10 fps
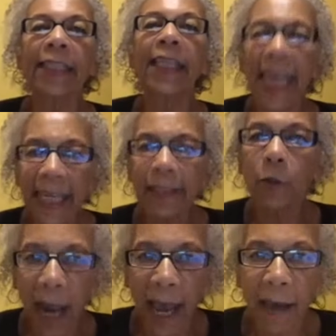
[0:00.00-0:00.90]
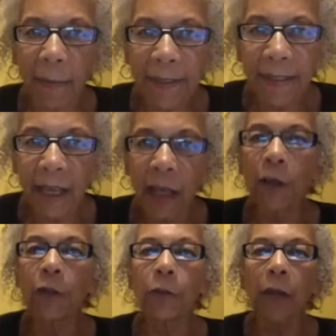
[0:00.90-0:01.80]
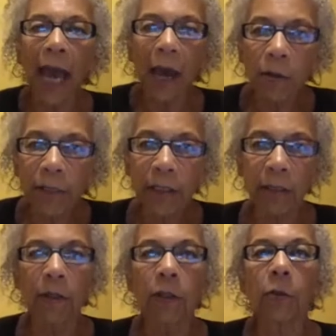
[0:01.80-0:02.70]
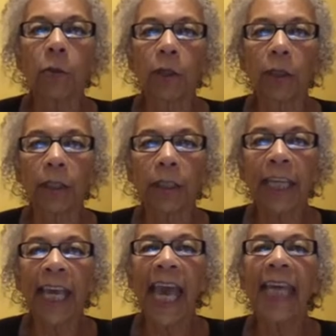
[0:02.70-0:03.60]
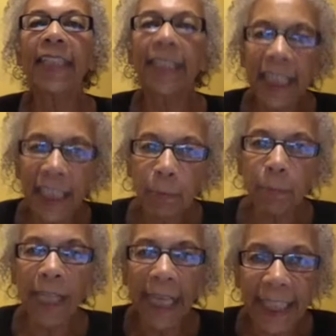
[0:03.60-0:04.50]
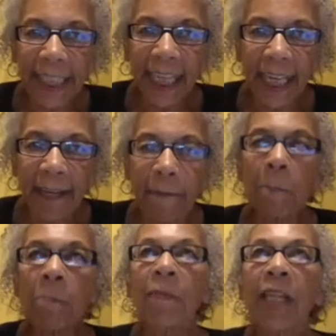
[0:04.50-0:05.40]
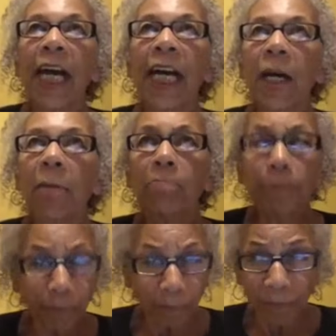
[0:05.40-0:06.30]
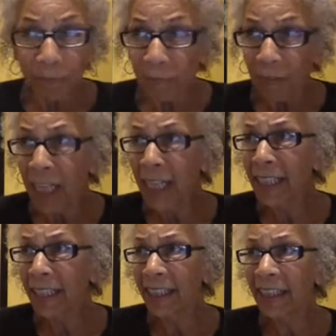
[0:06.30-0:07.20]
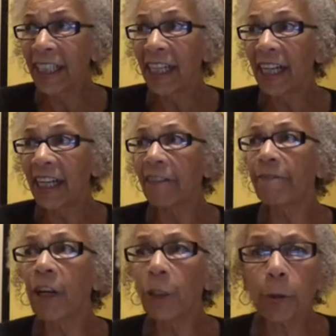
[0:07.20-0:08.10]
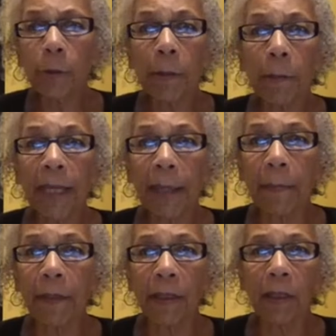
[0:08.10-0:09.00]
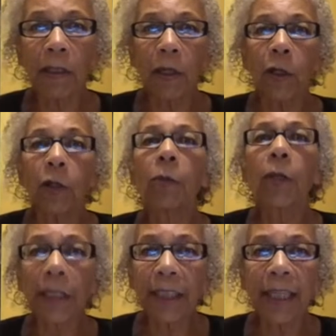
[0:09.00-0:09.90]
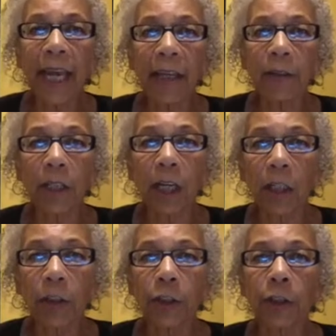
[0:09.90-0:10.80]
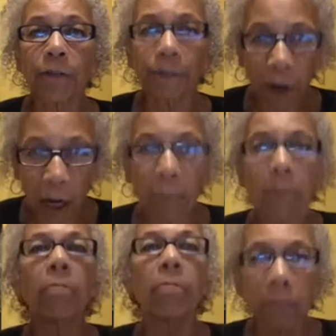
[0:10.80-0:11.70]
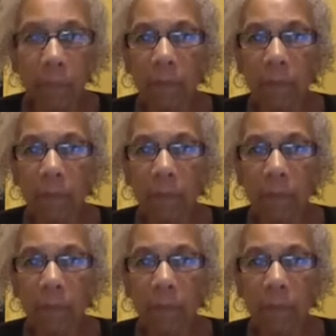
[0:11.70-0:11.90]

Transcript: in land grabs throughout the world and displacing vulnerable people who work in agriculture from